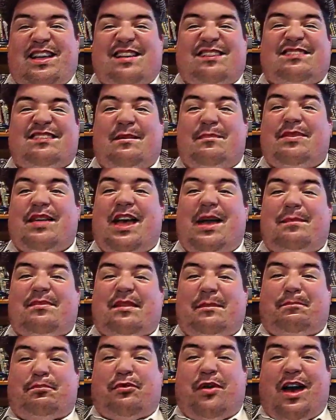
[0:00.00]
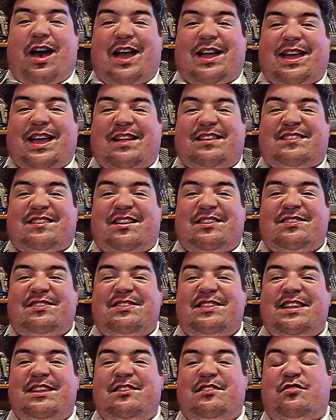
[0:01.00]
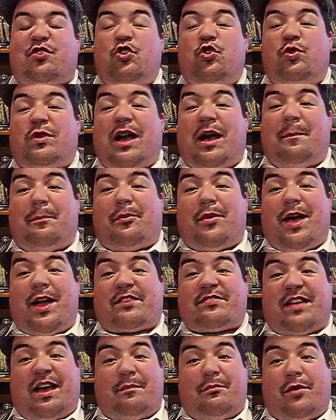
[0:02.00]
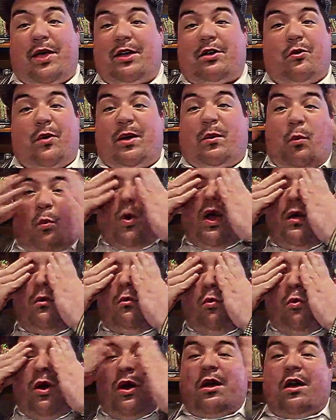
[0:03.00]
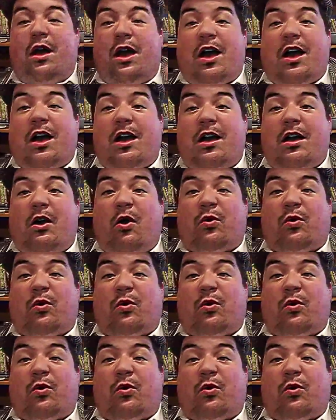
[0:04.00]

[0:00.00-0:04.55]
Sometimes the plot gets a little too complex. I'm going, wait, what? Huh?